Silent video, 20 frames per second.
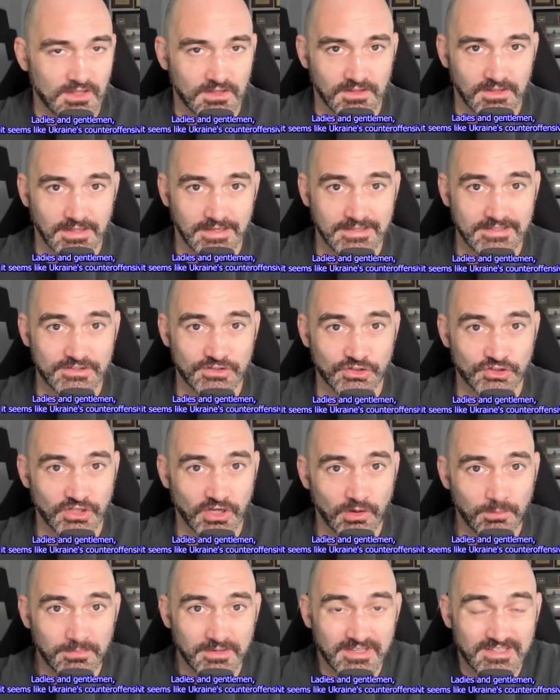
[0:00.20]
Ladies and
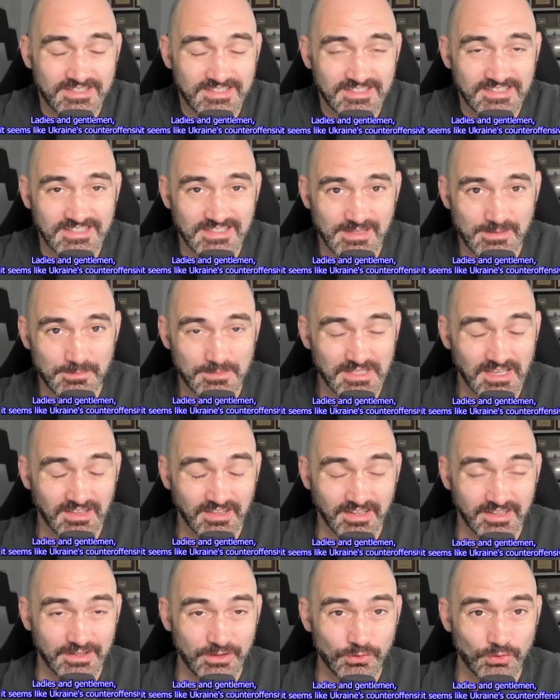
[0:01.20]
gentlemen, it seems
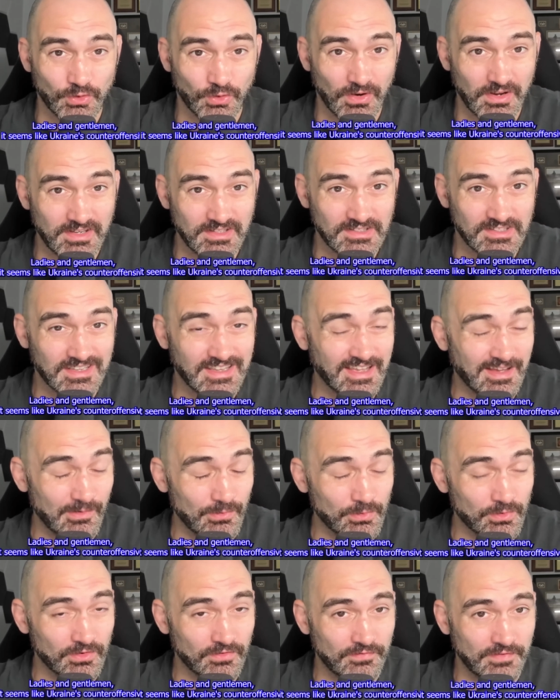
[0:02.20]
like Ukraine's
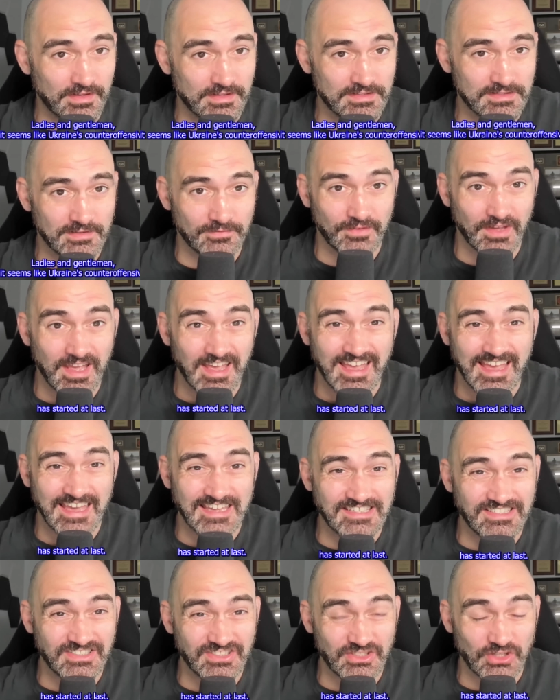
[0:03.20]
counteroffensive
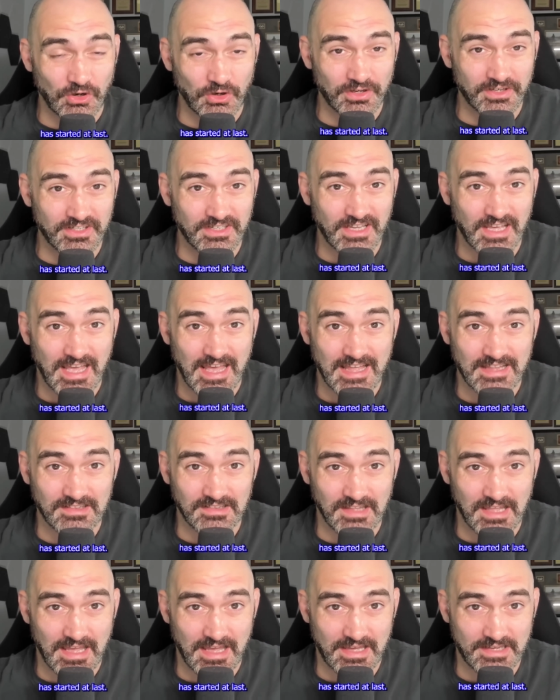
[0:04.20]
has started at
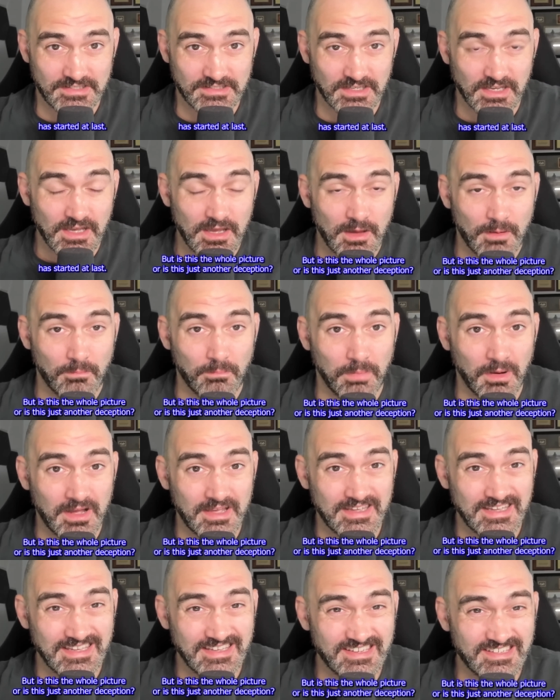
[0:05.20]
last.
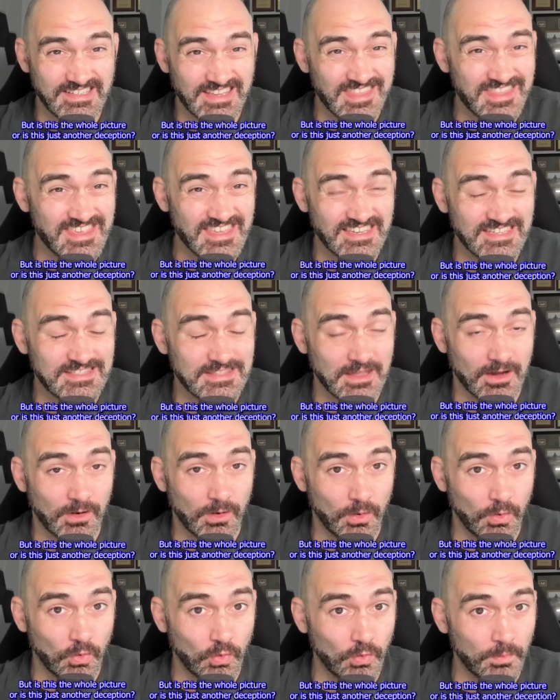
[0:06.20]
But is this the
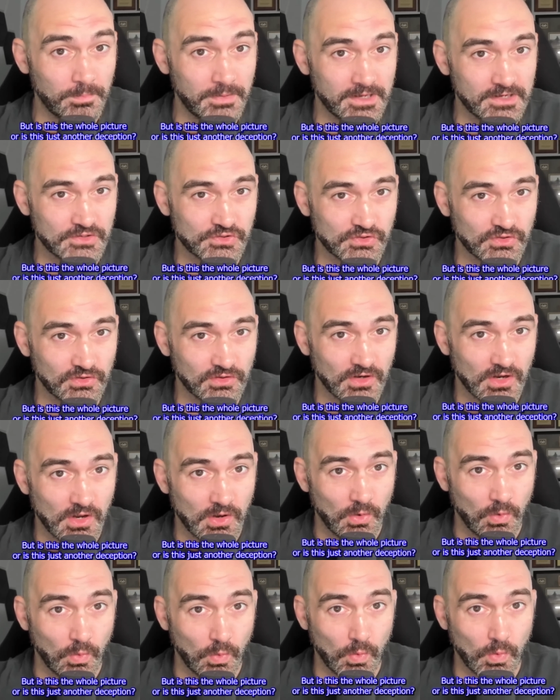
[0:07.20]
whole picture,
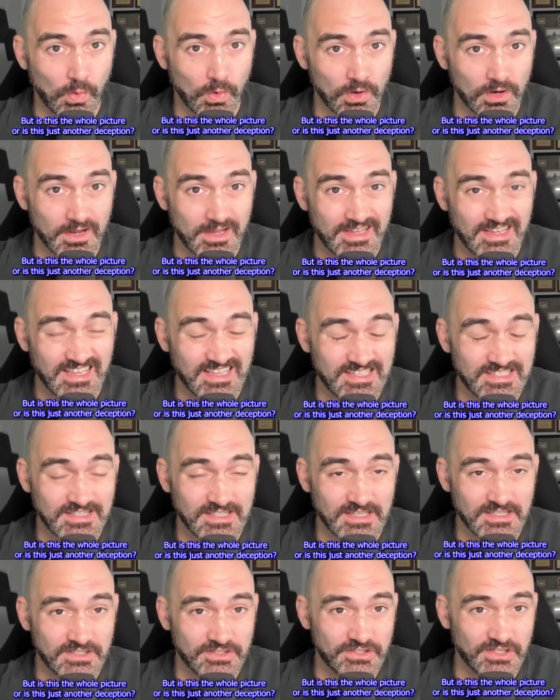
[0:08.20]
or is
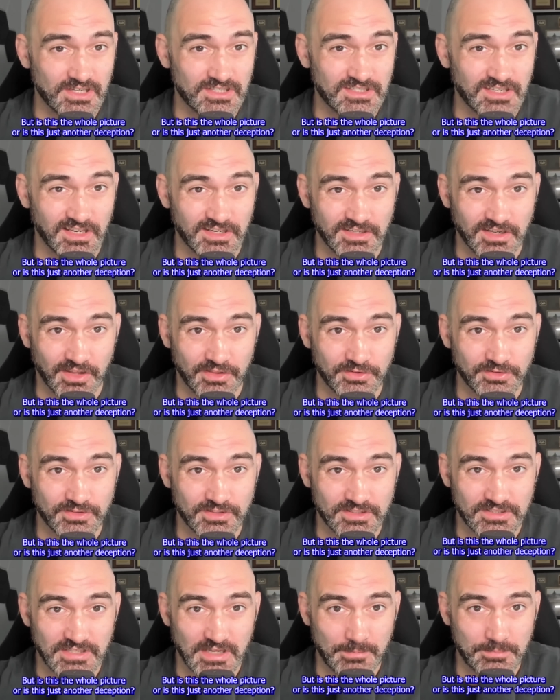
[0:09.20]
this just another
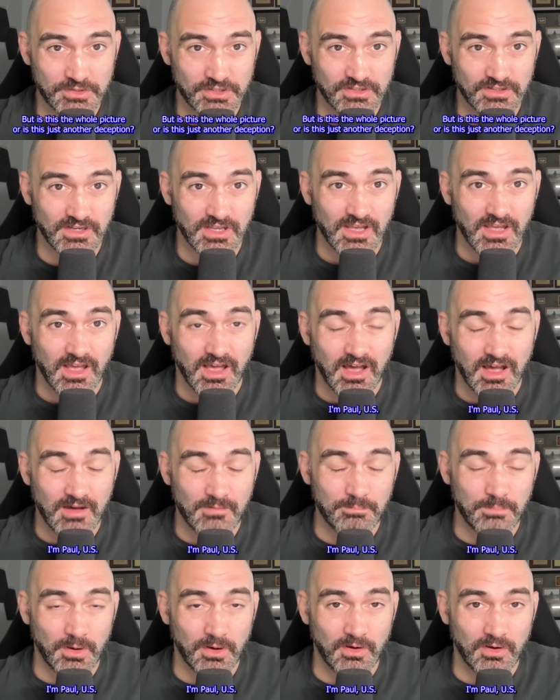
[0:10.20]
deception?
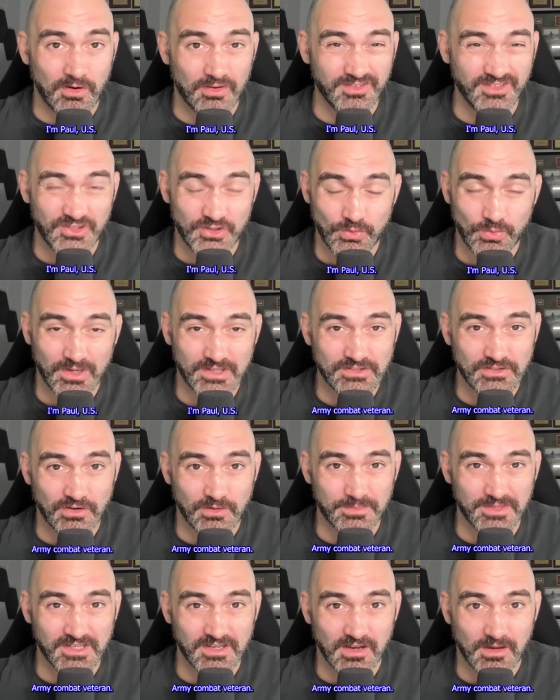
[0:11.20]
I'm Paul, U.S.
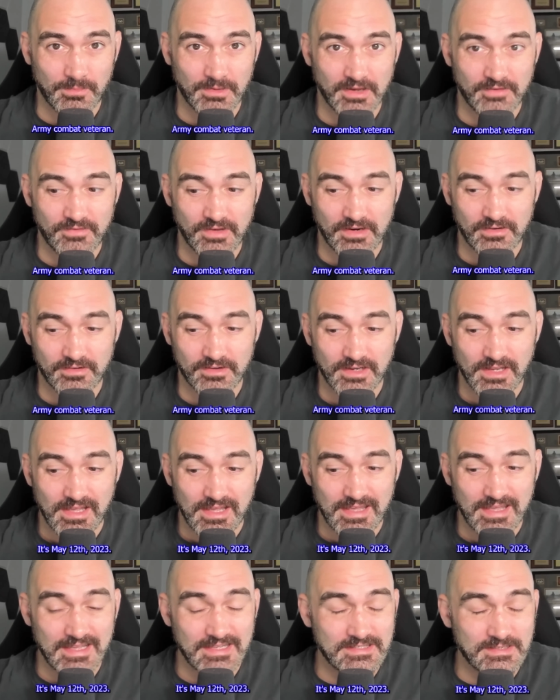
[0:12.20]
Army combat veteran.
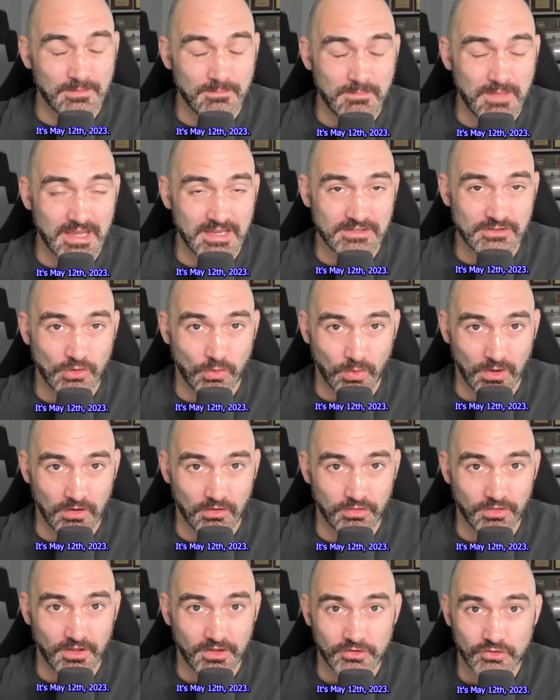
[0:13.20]
It's May
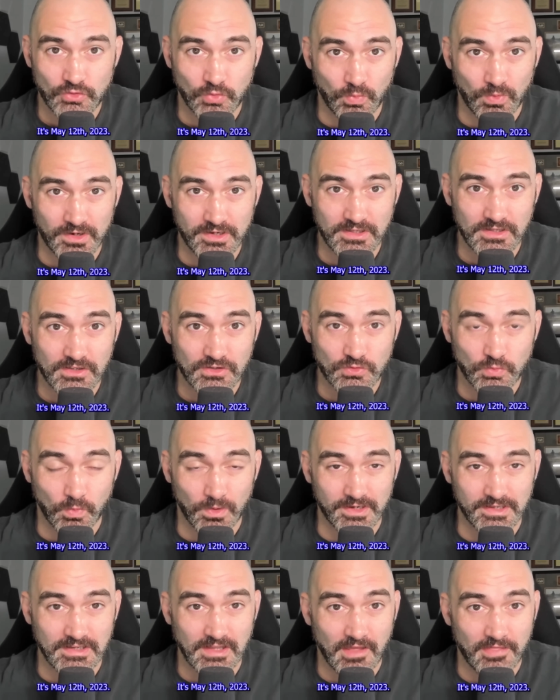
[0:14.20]
12th,
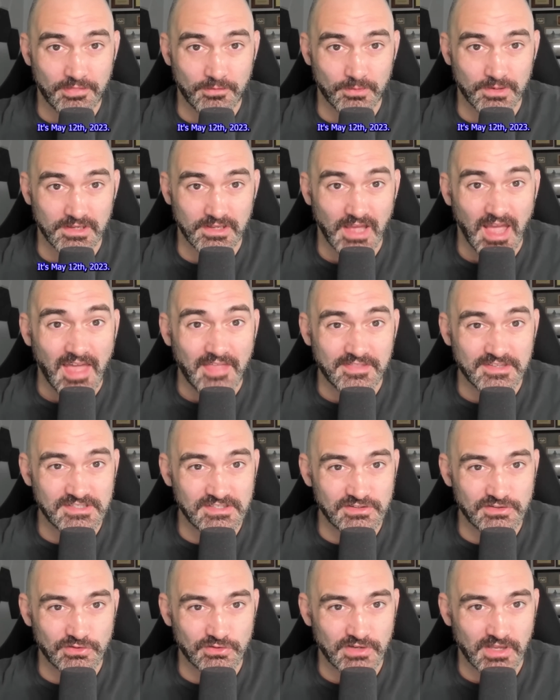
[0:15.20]
2023. This
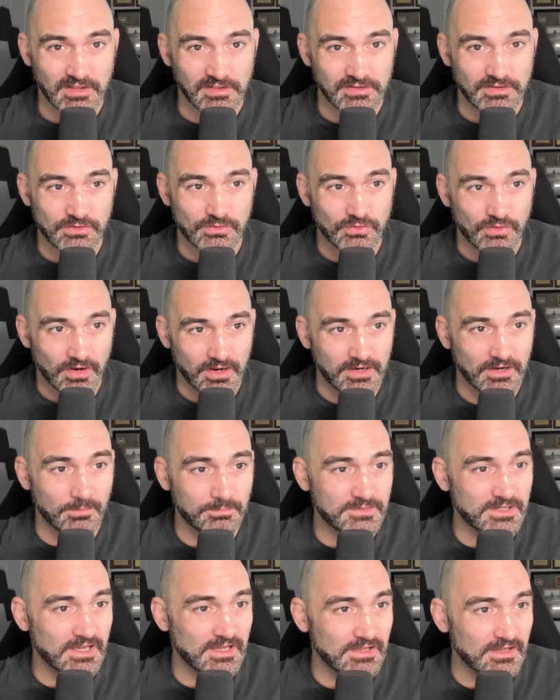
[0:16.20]
is your daily Ukraine
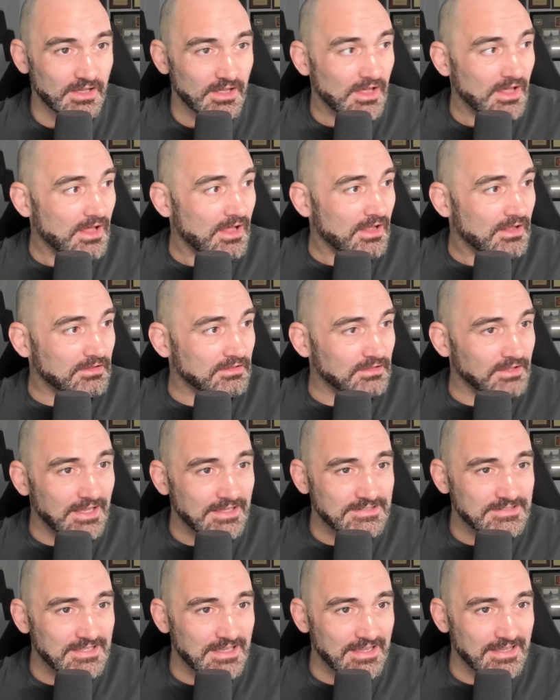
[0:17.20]
update.
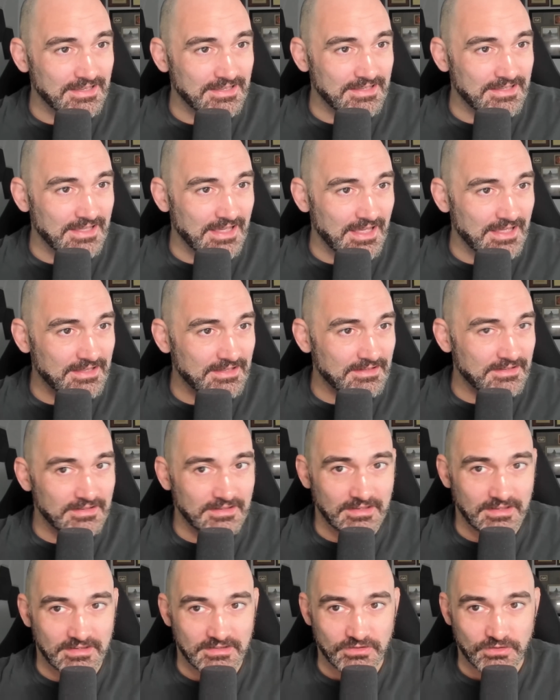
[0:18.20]
Let's get
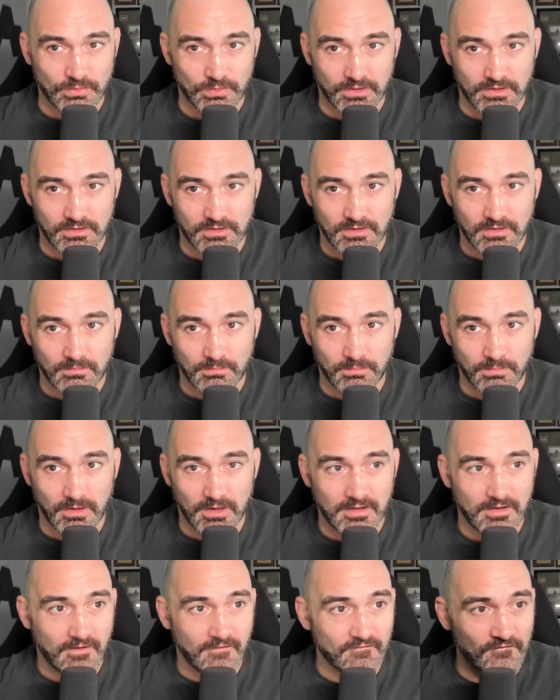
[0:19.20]
into it.
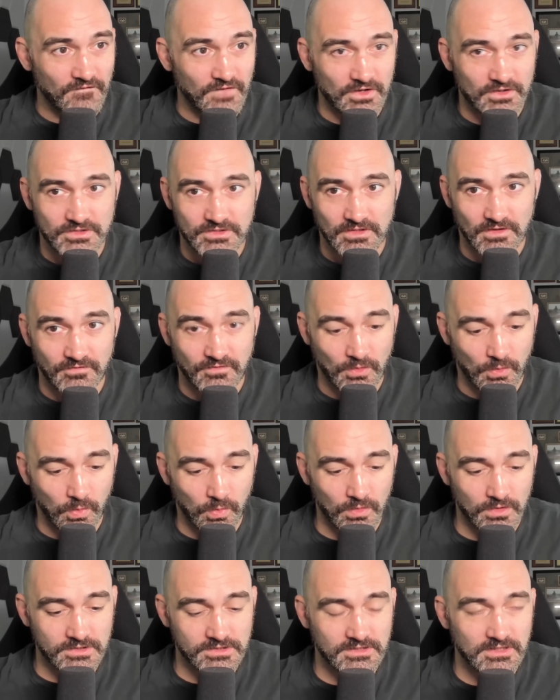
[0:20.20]
But first, of
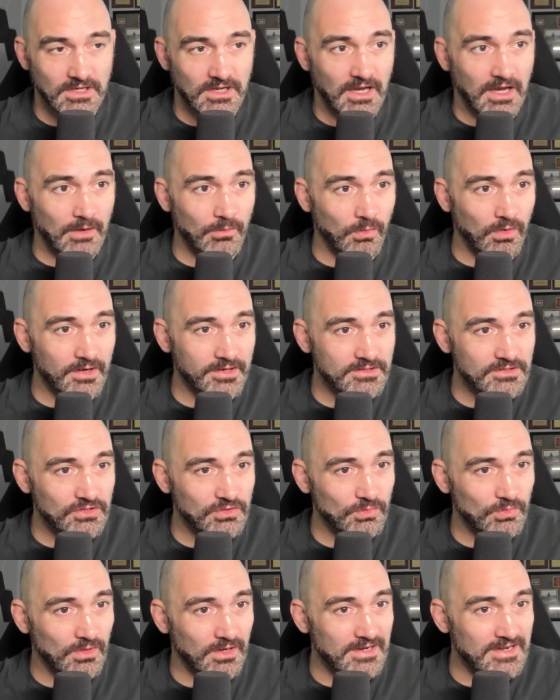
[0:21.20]
course, I wanted
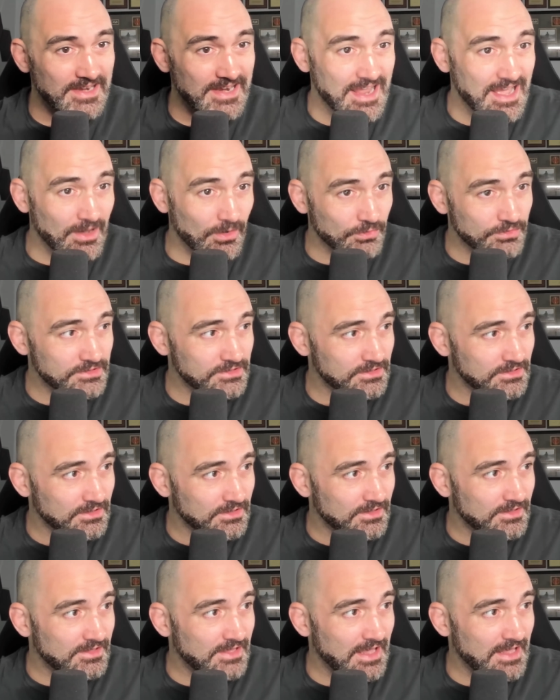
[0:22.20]
to announce
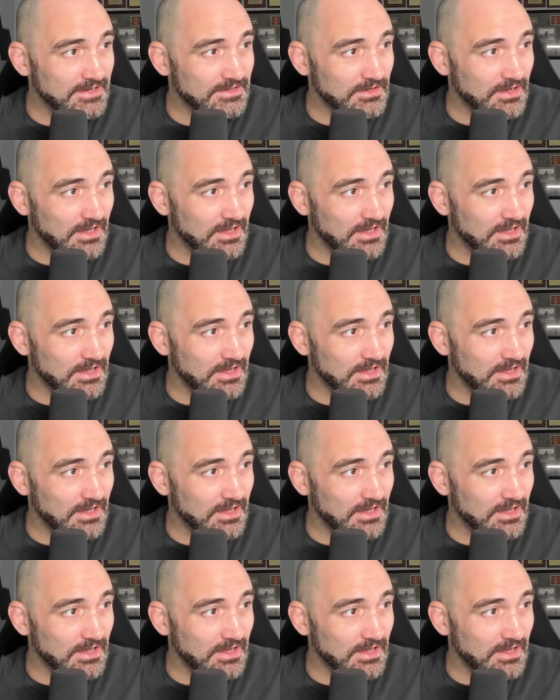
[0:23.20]
that